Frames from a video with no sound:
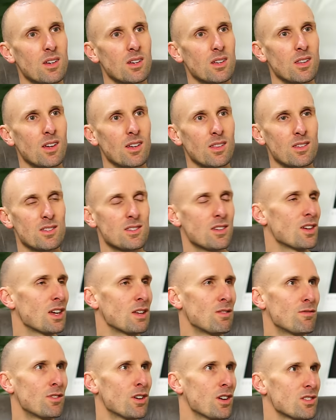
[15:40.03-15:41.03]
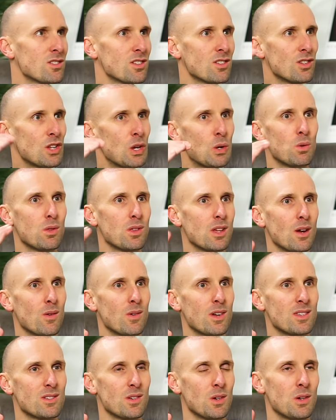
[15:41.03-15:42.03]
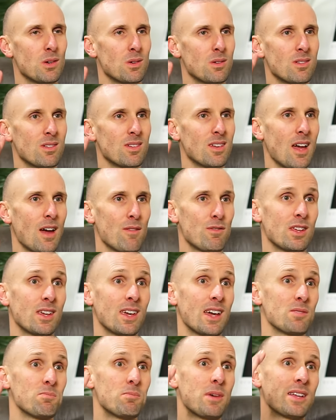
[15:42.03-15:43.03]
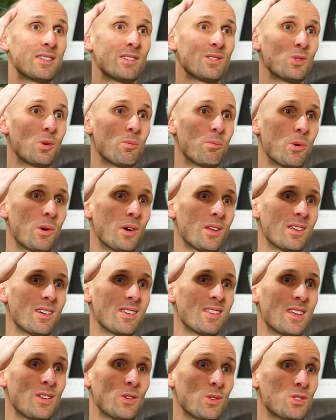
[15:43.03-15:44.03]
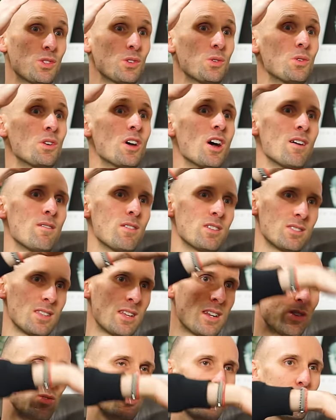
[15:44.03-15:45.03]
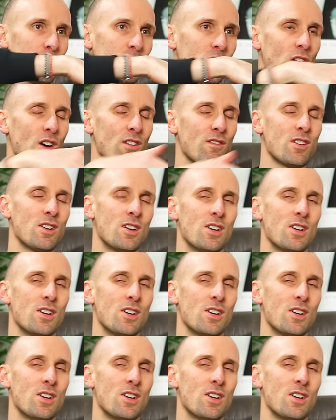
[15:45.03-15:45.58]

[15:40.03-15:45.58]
Like there's an inverted U theory. So everything gets better to a point and then you're too nervous and then it drops off.